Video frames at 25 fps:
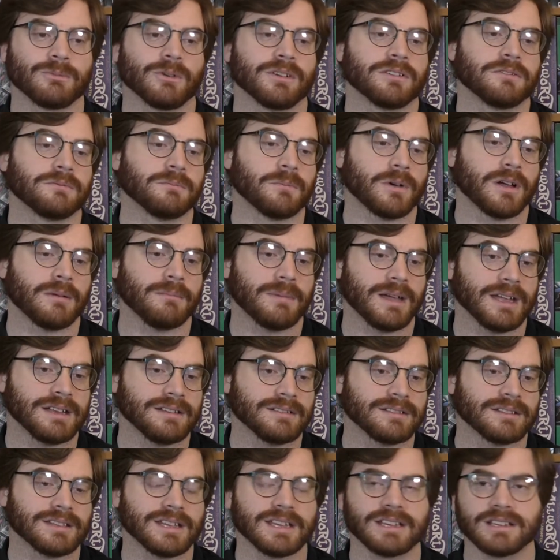One of my
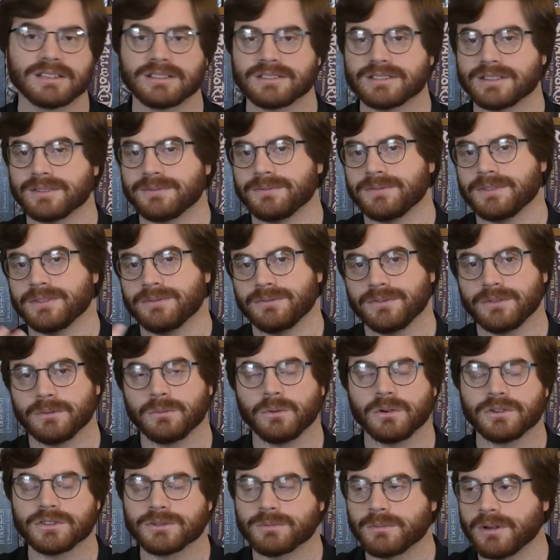main things, if you
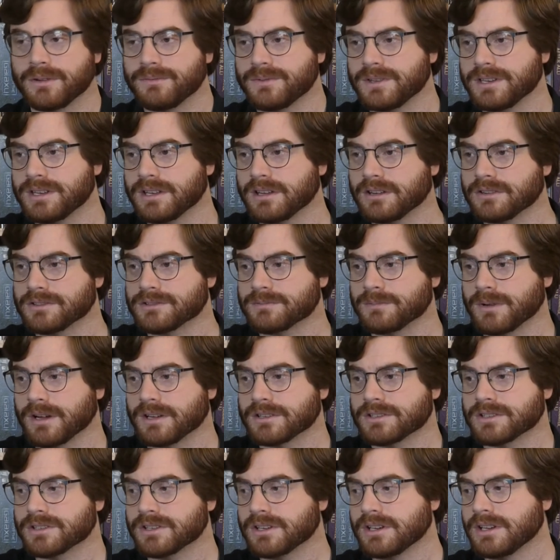watch my videos
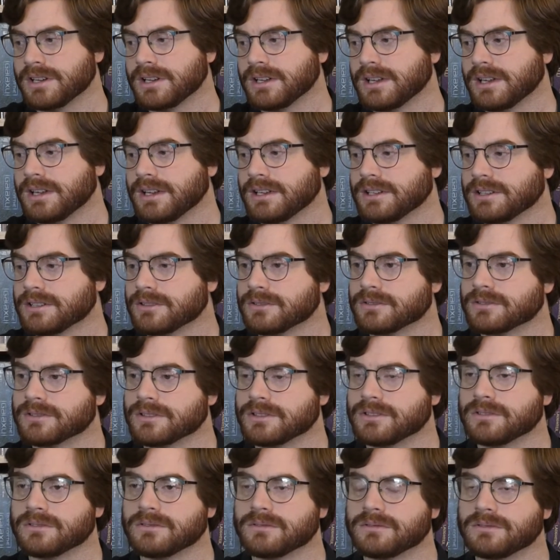much,
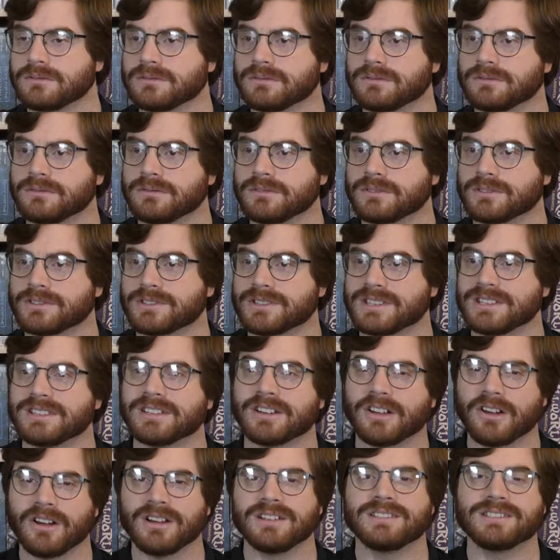you'll see the
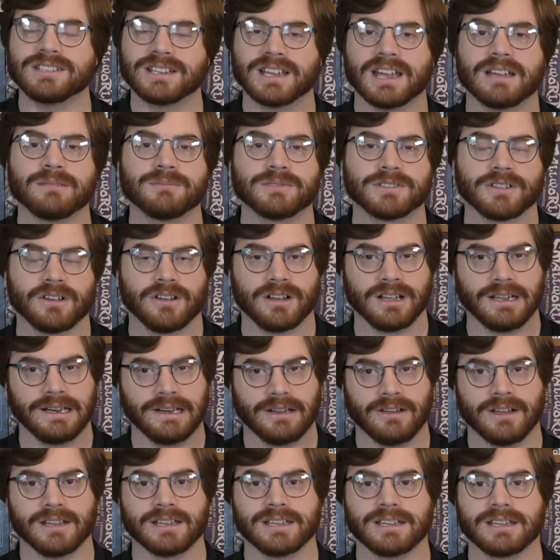kinds of games that I
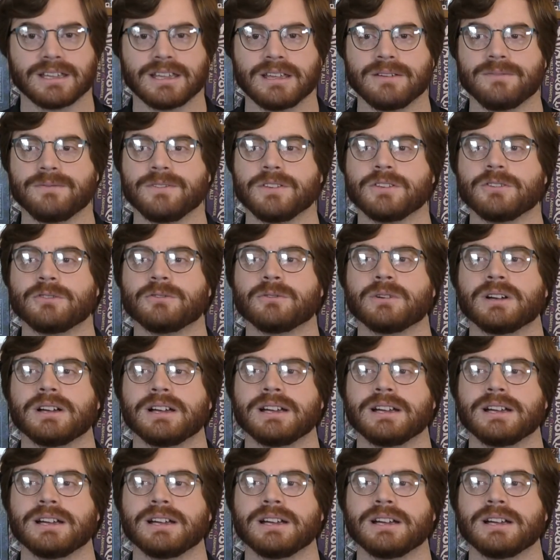like give you